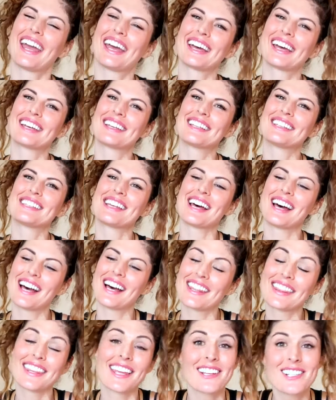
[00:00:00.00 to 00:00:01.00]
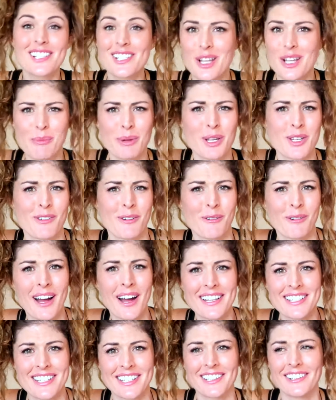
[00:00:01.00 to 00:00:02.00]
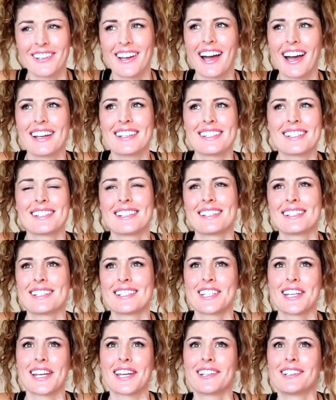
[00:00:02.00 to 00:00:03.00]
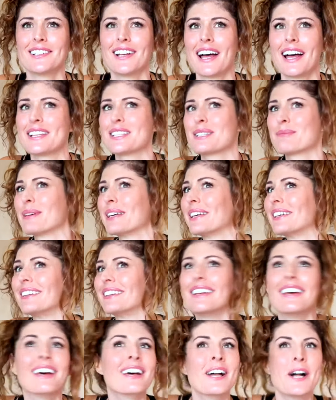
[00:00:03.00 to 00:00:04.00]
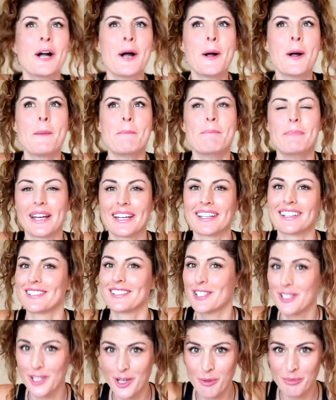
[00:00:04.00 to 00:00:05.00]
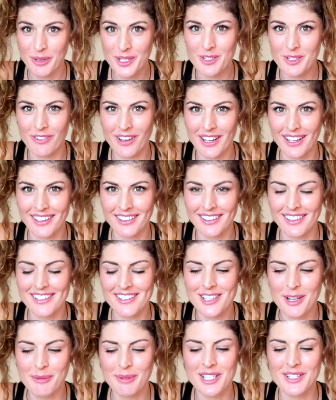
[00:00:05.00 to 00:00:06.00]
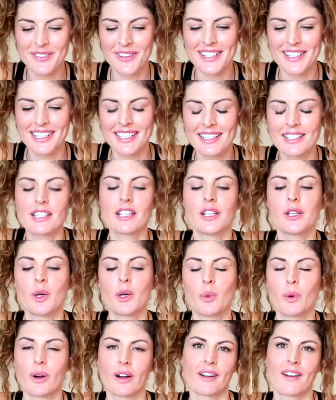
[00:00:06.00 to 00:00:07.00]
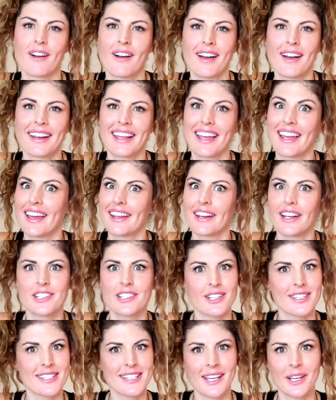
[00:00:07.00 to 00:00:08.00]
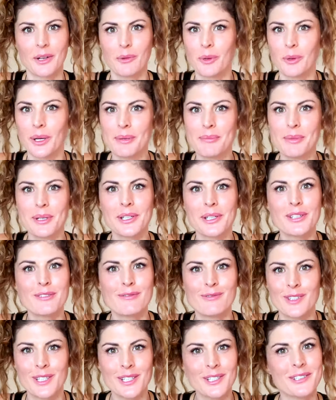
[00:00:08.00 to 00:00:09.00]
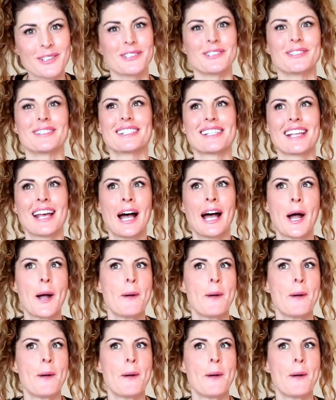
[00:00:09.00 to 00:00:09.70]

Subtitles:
And thanks so much for watching, you guys. This channel has been, man, so much fun to continue to work on. And I just hit 1 million views.